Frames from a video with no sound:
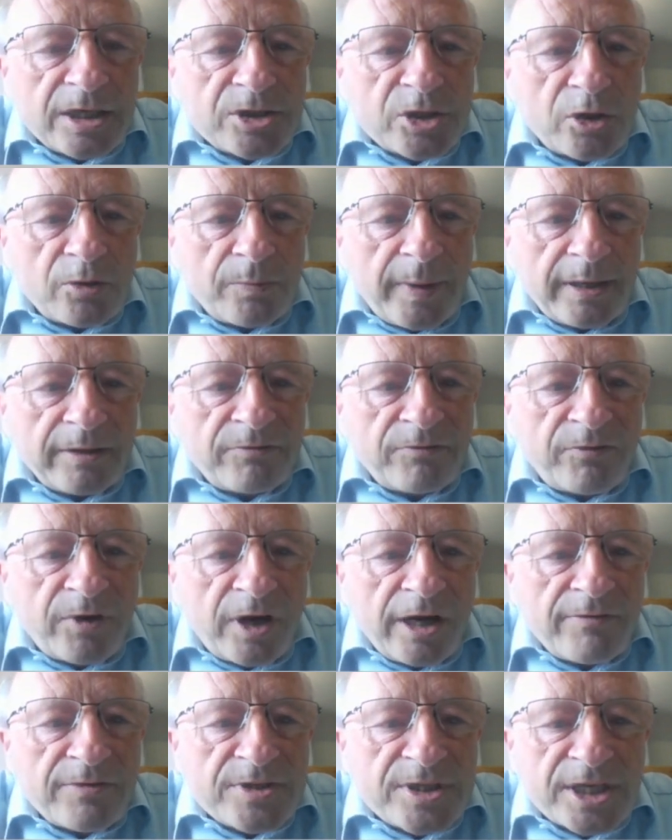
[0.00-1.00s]
So about
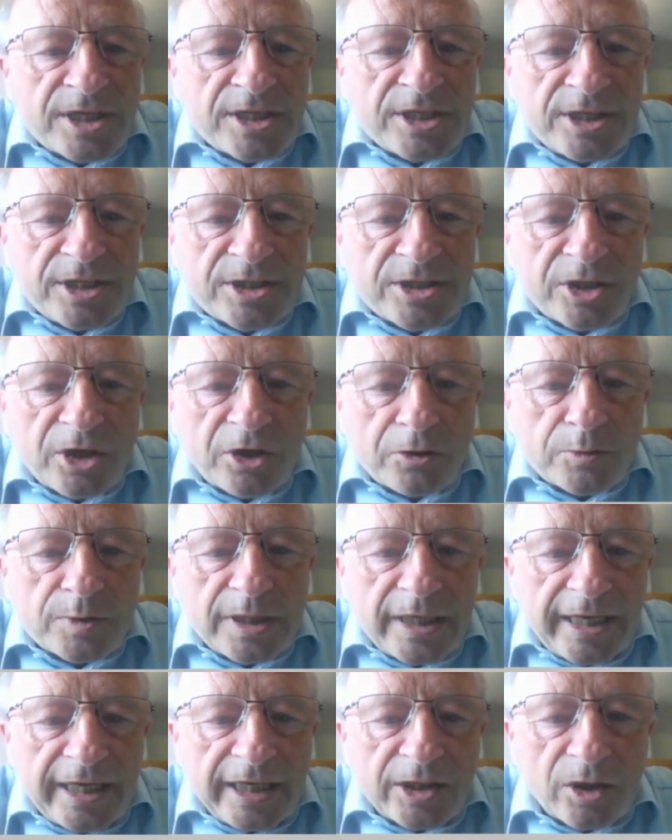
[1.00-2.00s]
5 or 6 years ago, there's
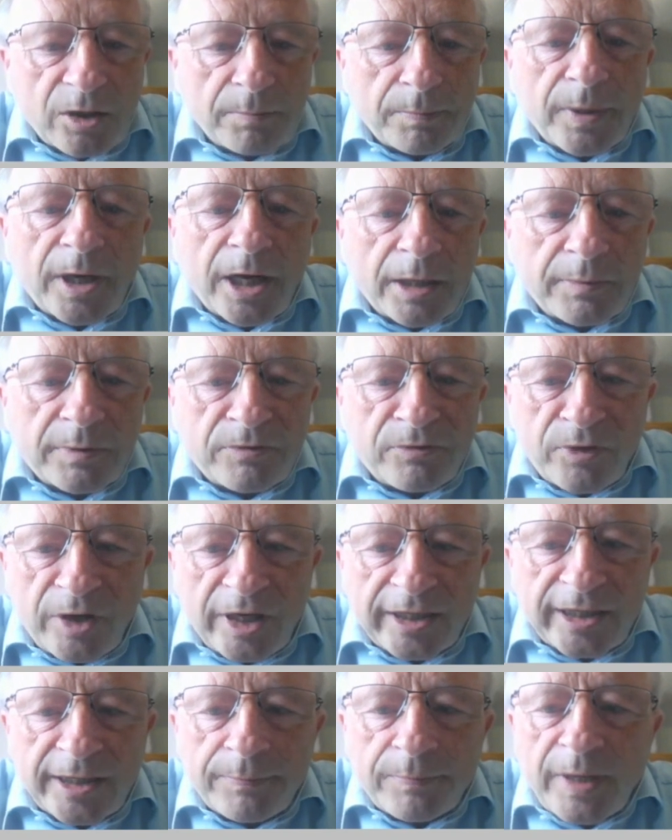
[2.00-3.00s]
a lady called Barbara
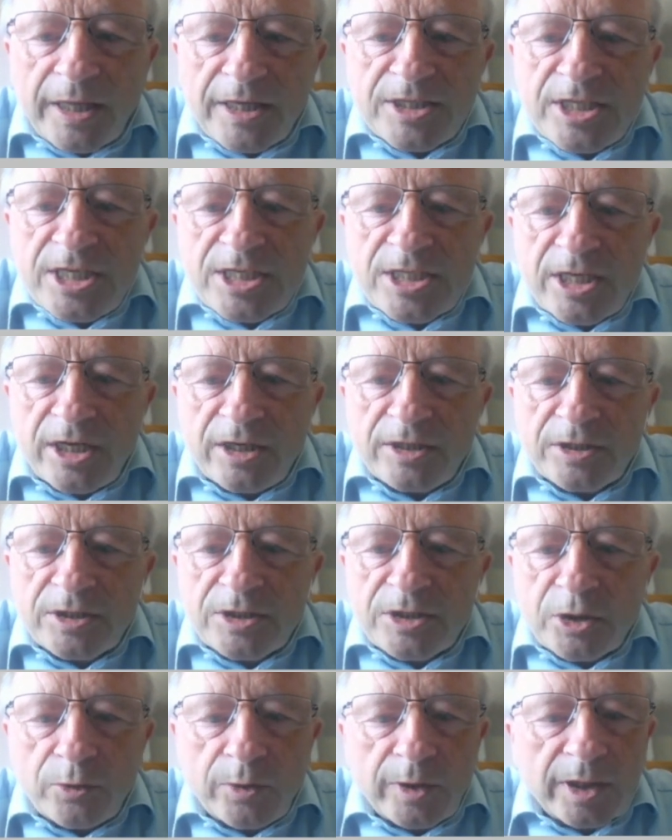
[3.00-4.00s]
Franke, and she
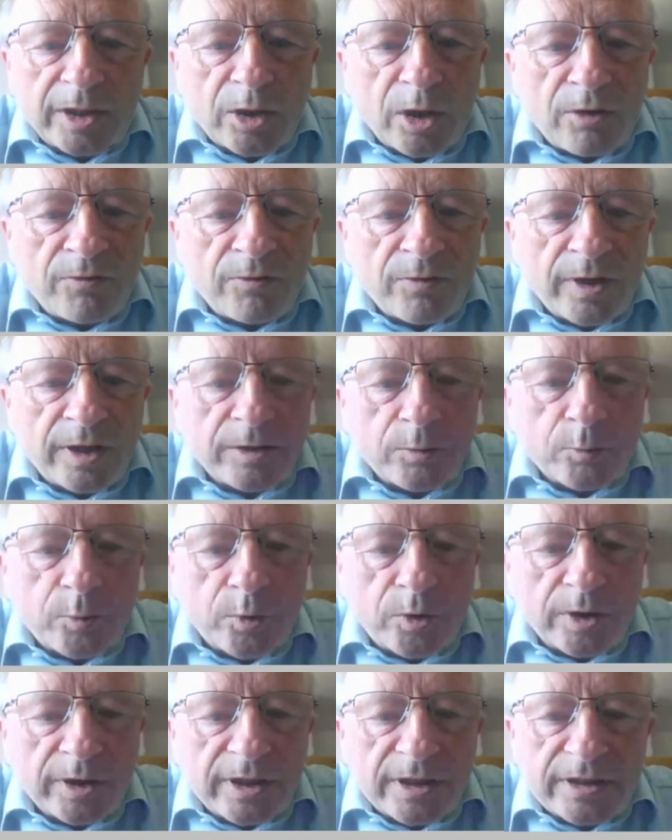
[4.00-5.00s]
started doing an awful lot of
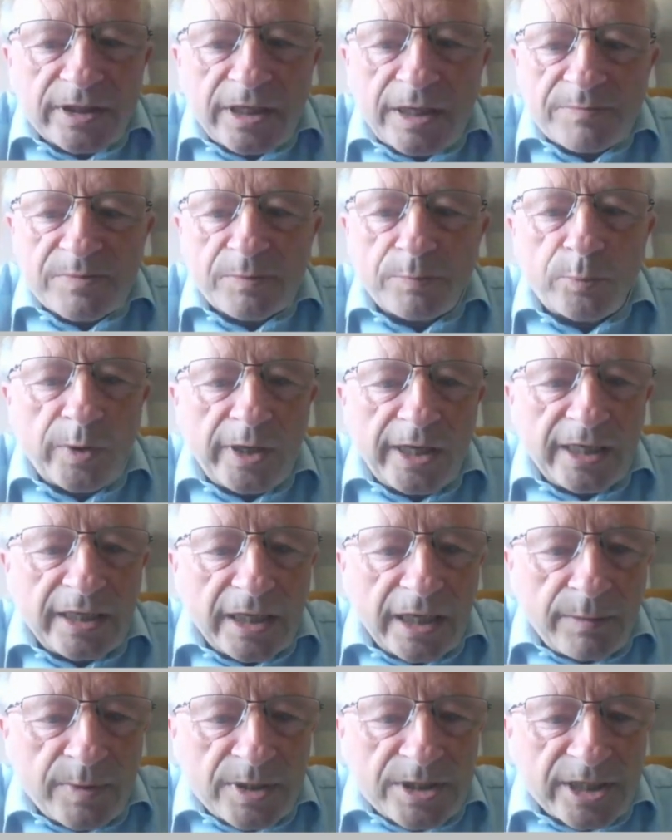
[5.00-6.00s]
work in terms of
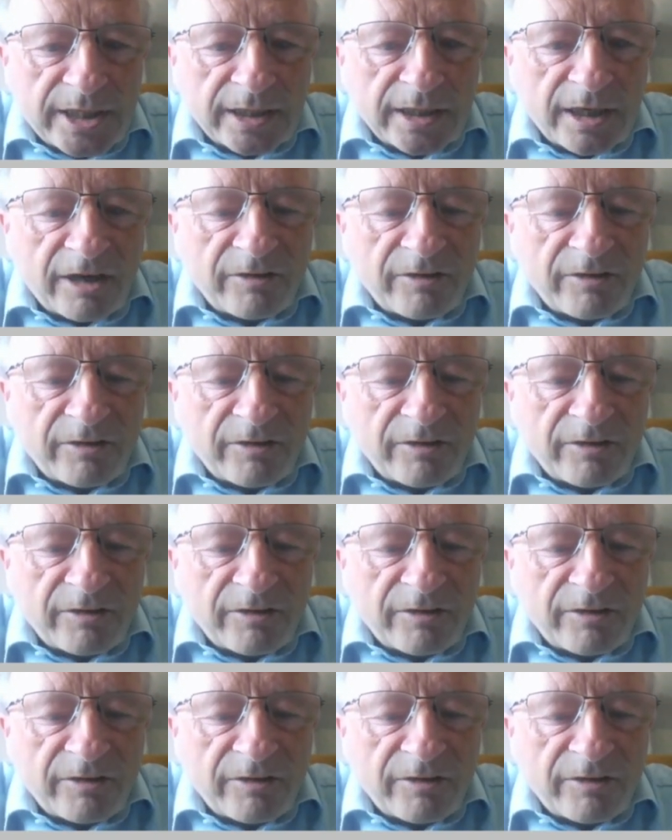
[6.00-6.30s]
brain imaging